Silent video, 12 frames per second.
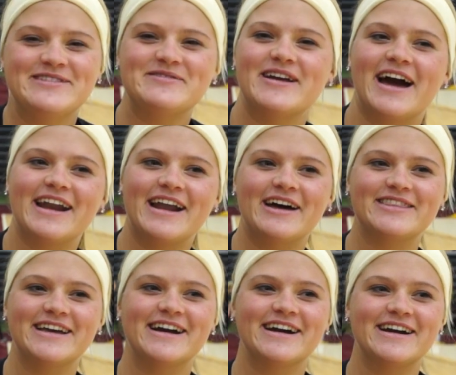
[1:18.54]
We got out
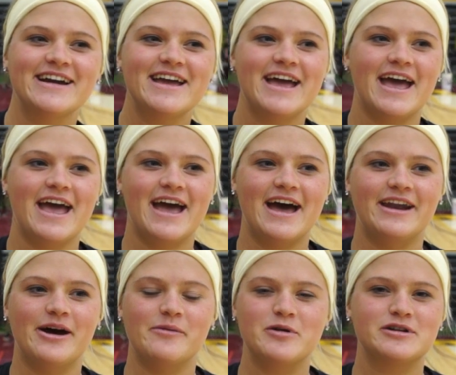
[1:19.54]
there
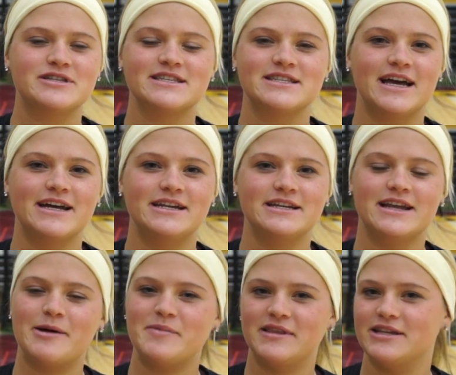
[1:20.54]
and we were just excited to
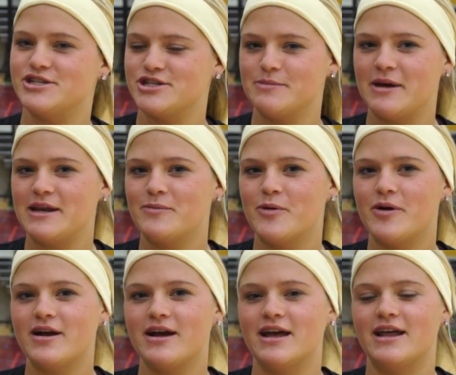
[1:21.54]
not be in the gym
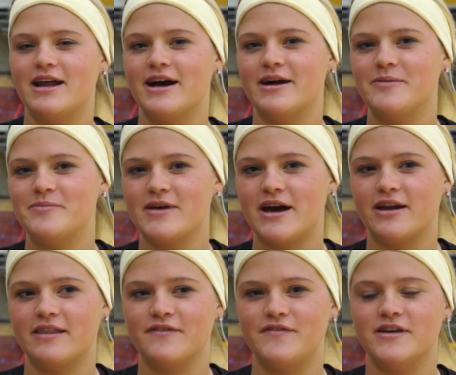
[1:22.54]
anymore and be out
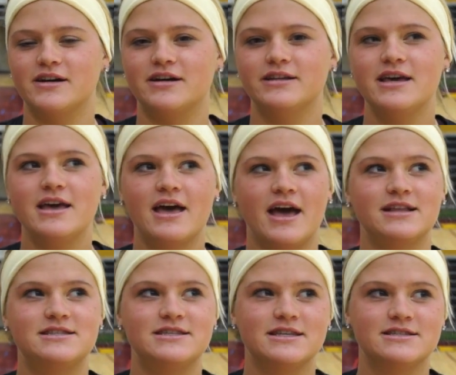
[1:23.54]
on the field
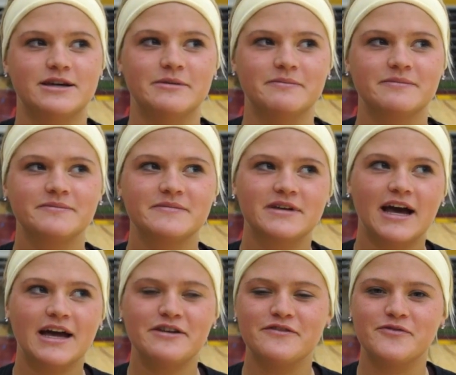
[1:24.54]
and see some
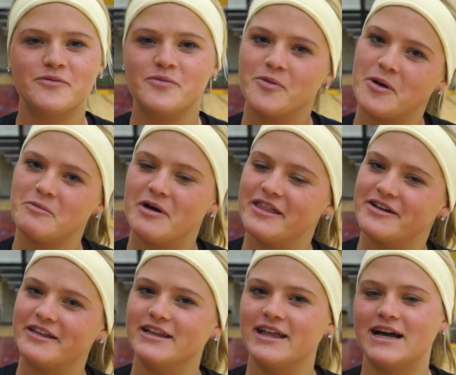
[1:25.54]
kind of warm weather
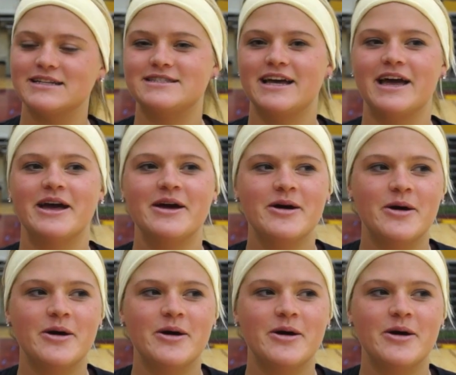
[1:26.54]
on the last day.